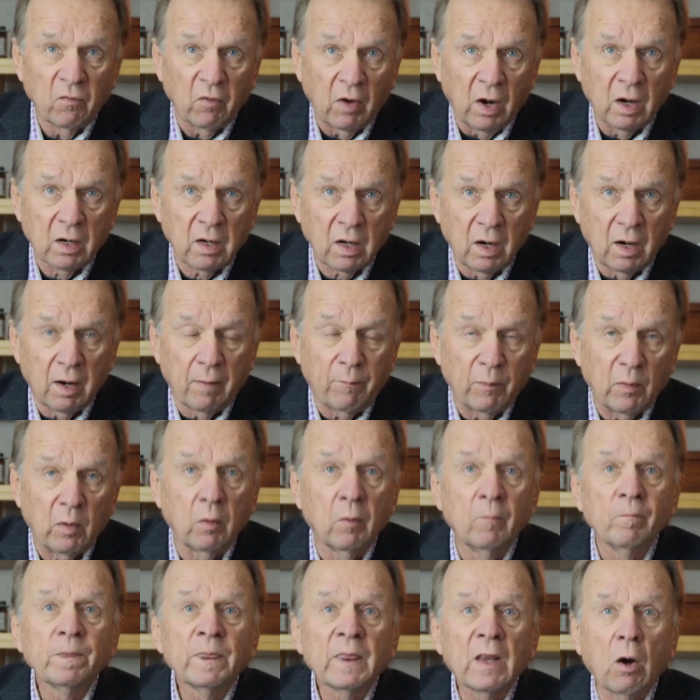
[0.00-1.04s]
a
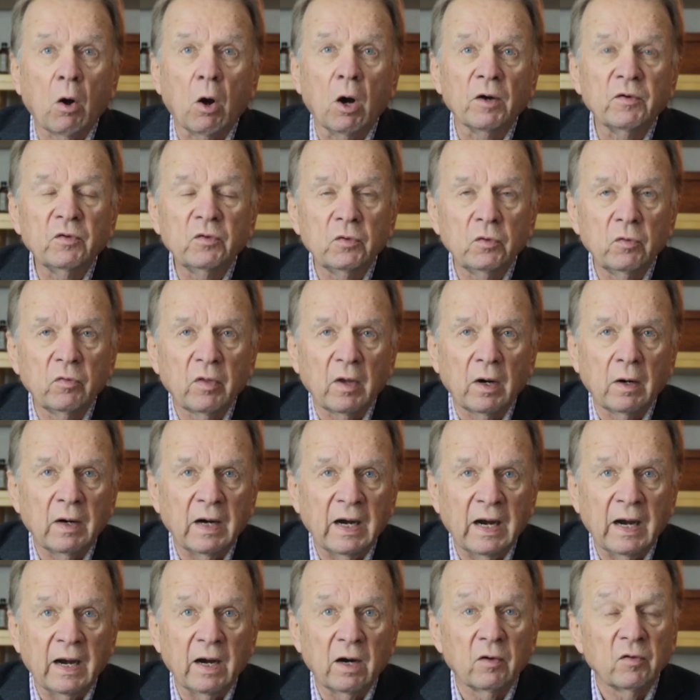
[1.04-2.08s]
couple, onto their
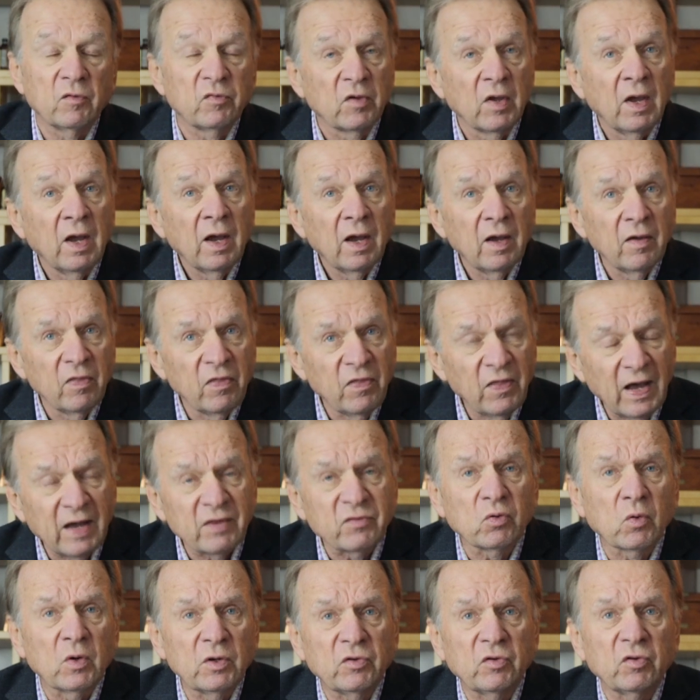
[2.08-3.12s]
heirs, and
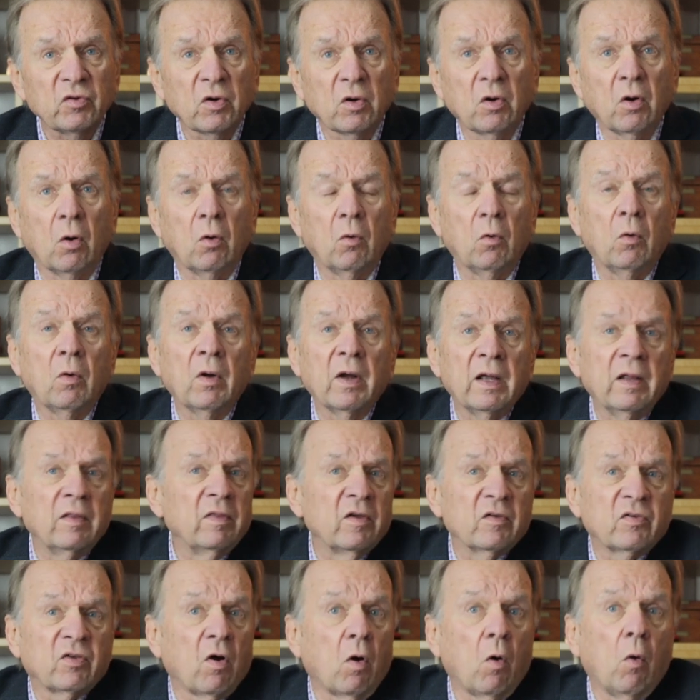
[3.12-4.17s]
that's what your goal in
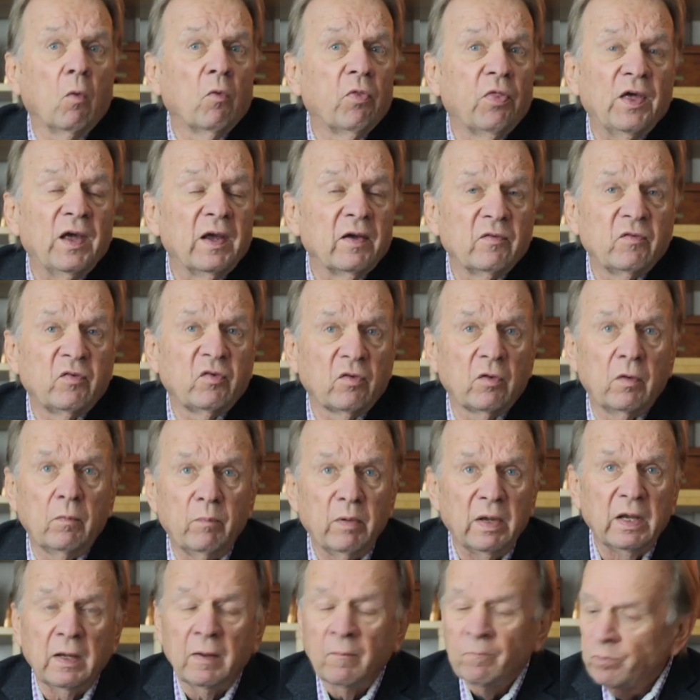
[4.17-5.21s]
this whole thing should
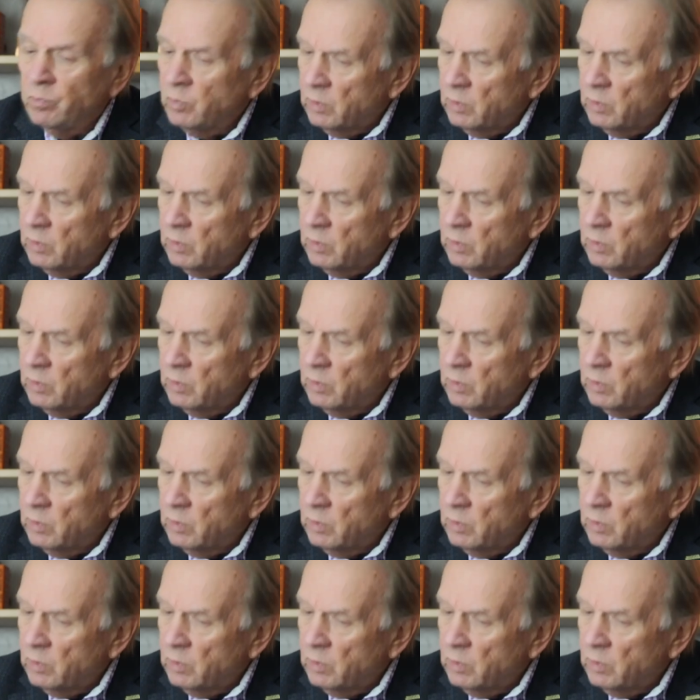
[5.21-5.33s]
be.